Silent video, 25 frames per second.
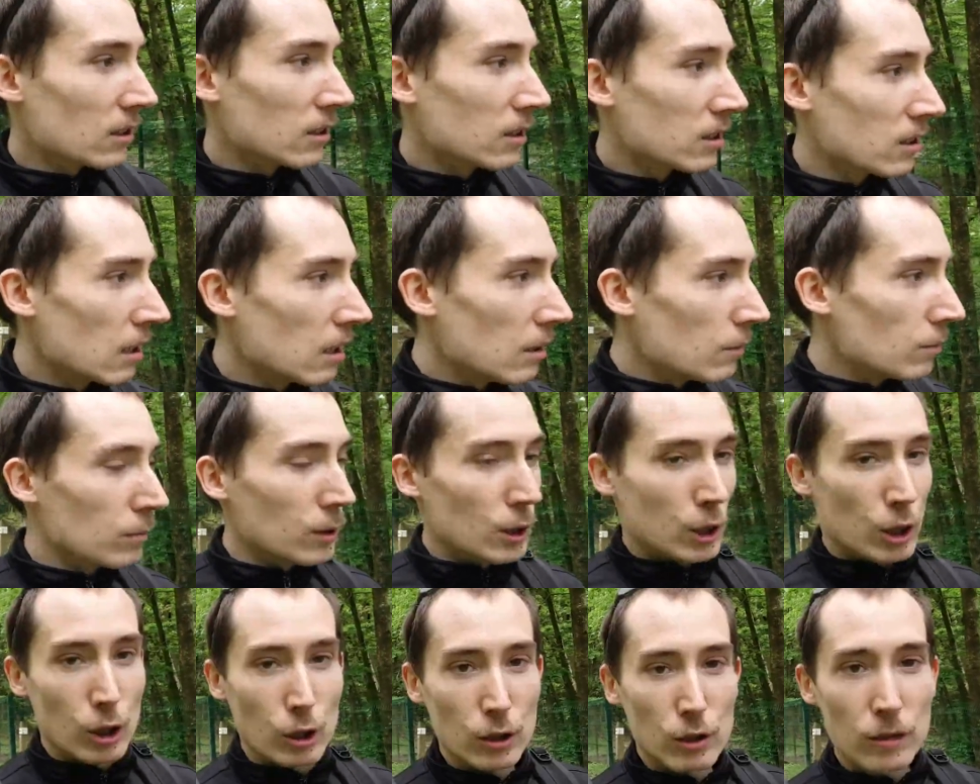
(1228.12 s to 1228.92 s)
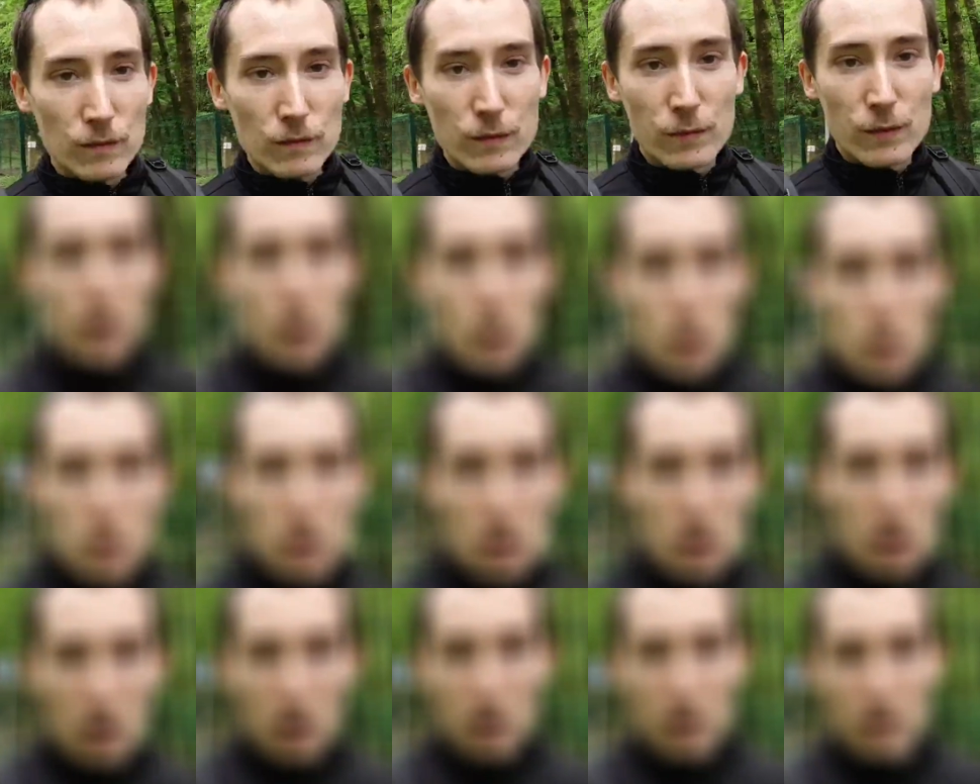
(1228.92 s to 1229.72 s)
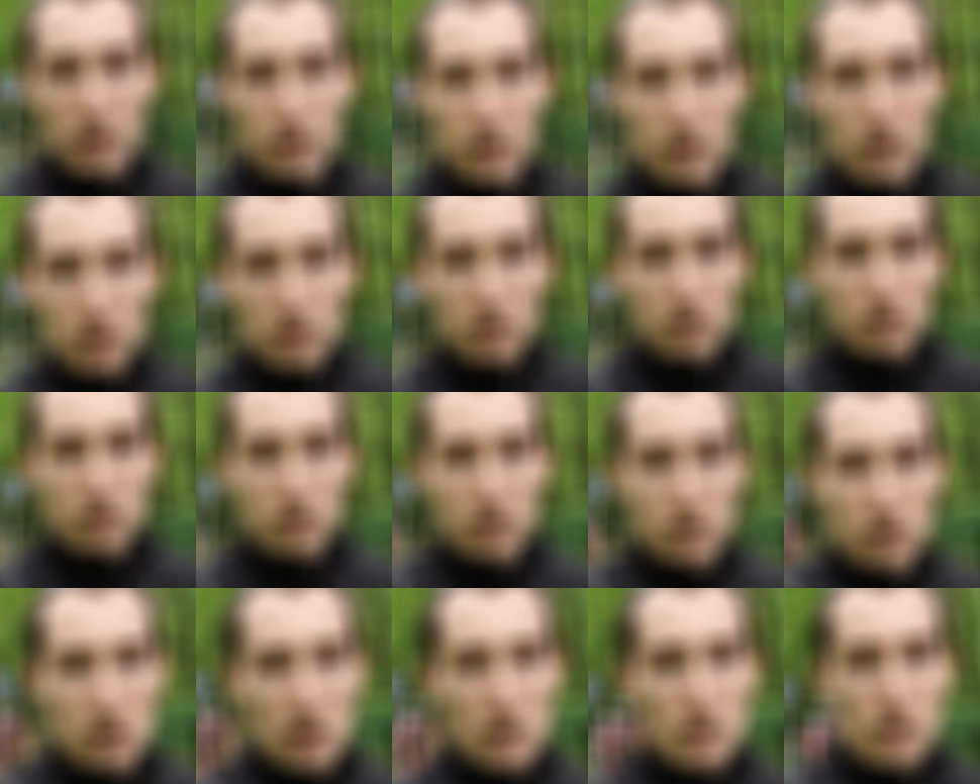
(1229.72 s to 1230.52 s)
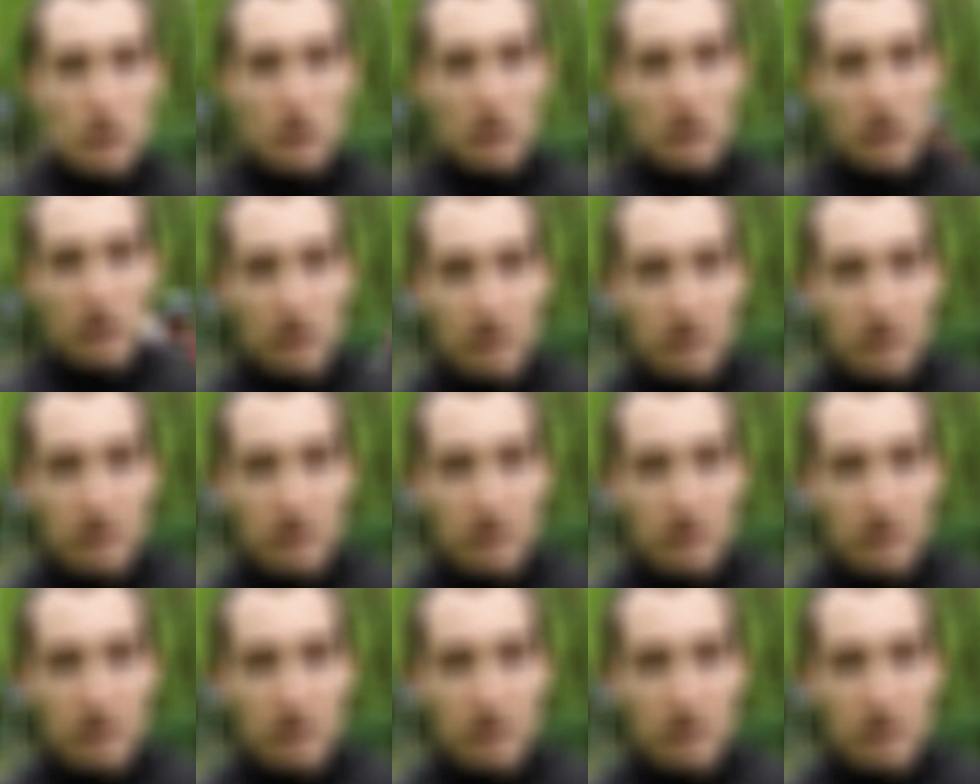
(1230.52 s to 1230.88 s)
some good view of something.